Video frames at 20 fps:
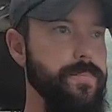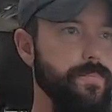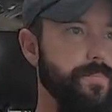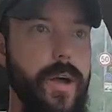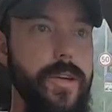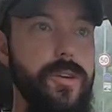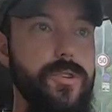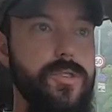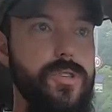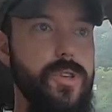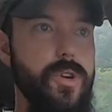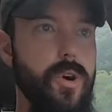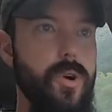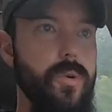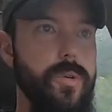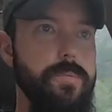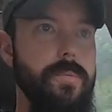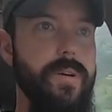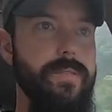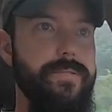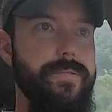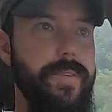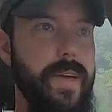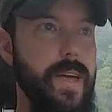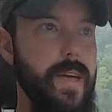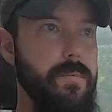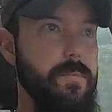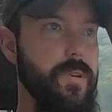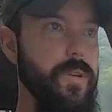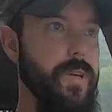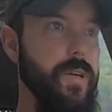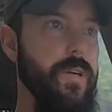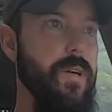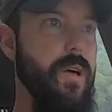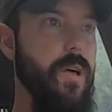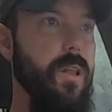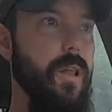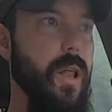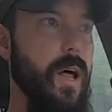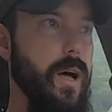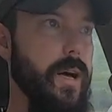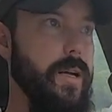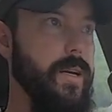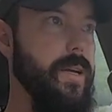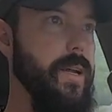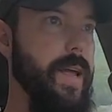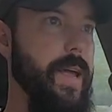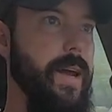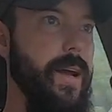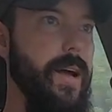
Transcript: I used to go with my family a lot, and